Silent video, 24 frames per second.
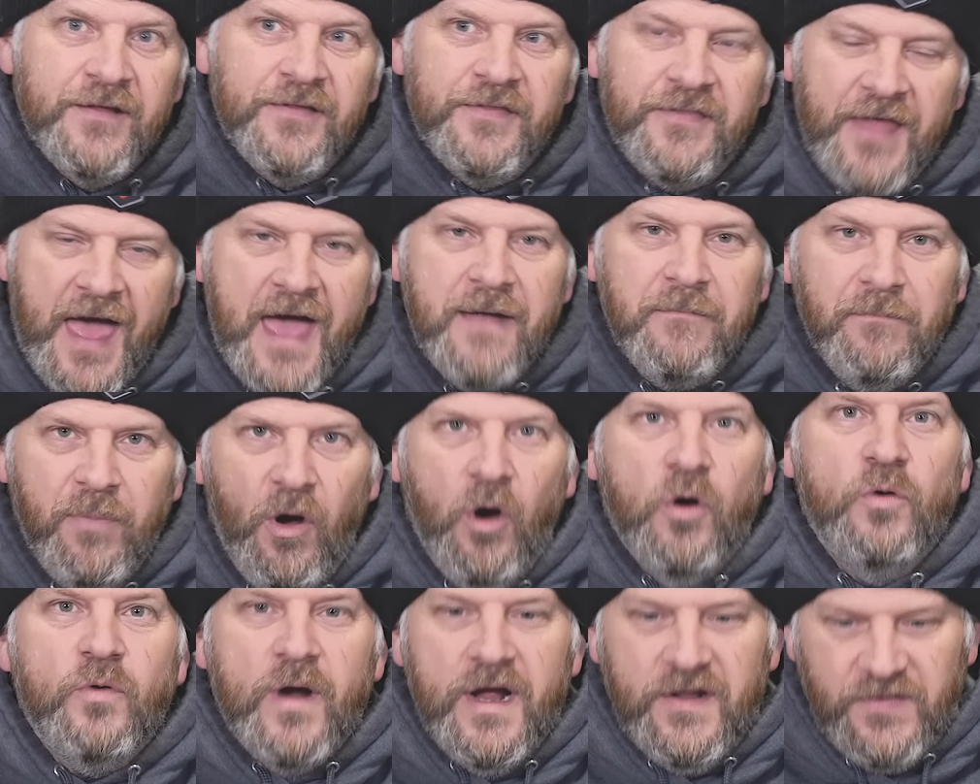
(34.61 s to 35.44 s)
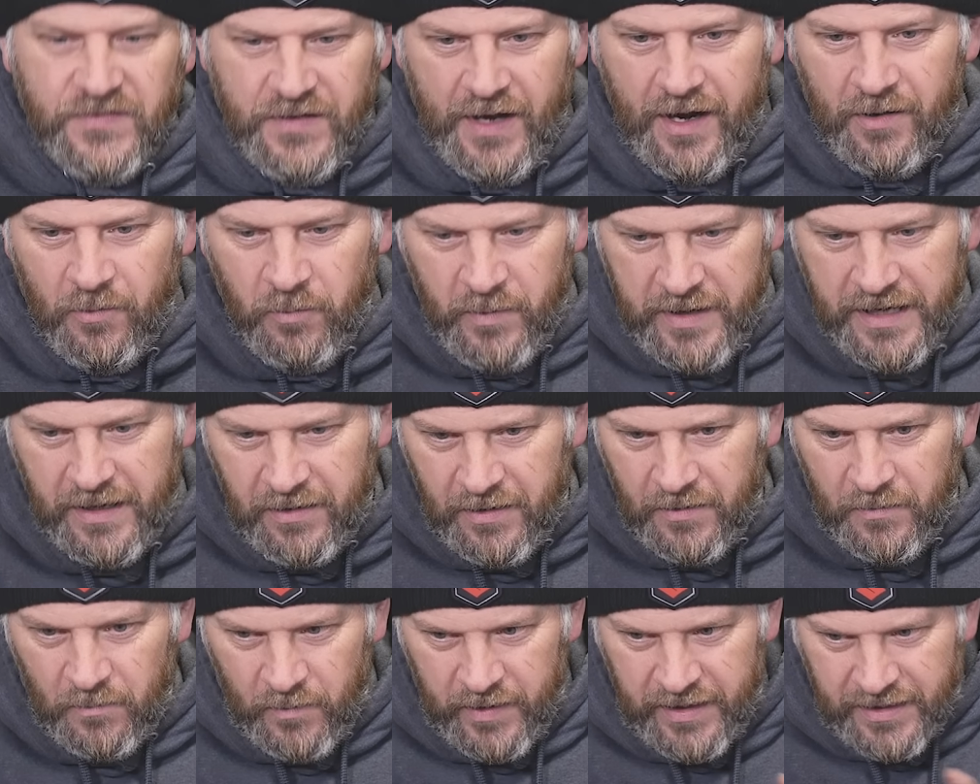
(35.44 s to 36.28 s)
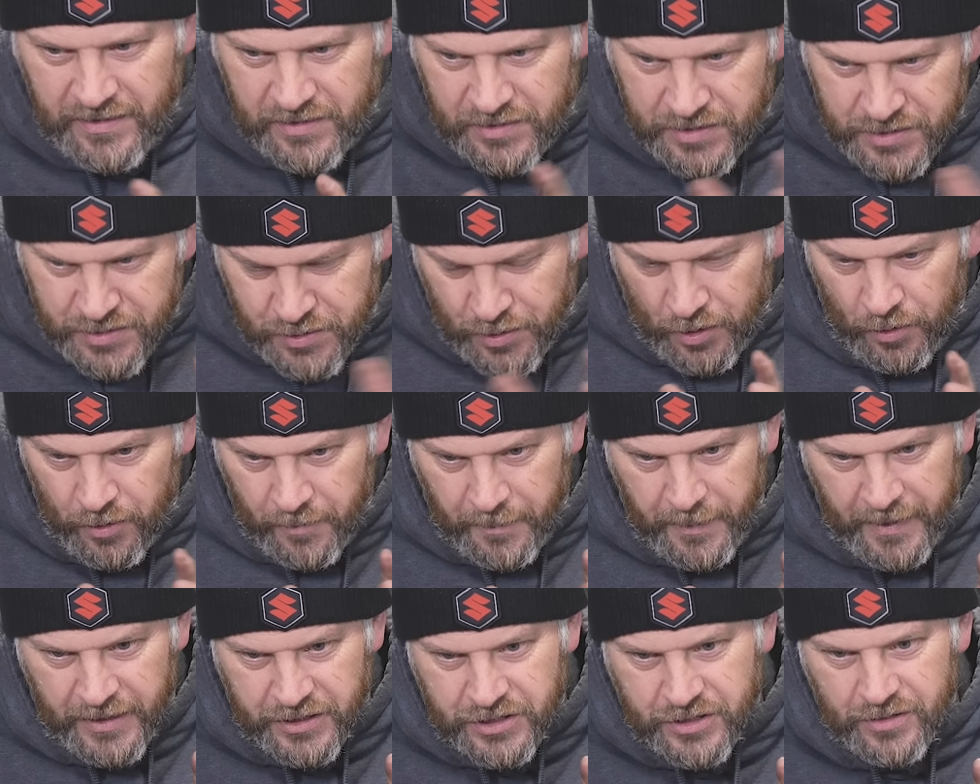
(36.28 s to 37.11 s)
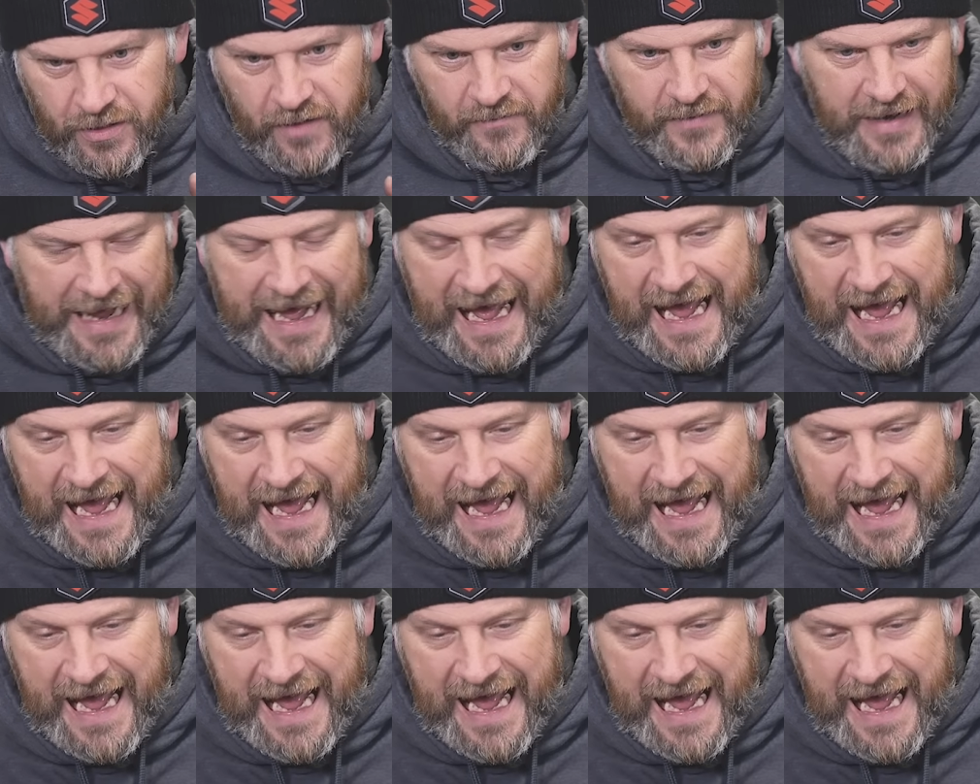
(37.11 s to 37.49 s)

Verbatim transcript: That bolt right there, we, we showed a picture of it.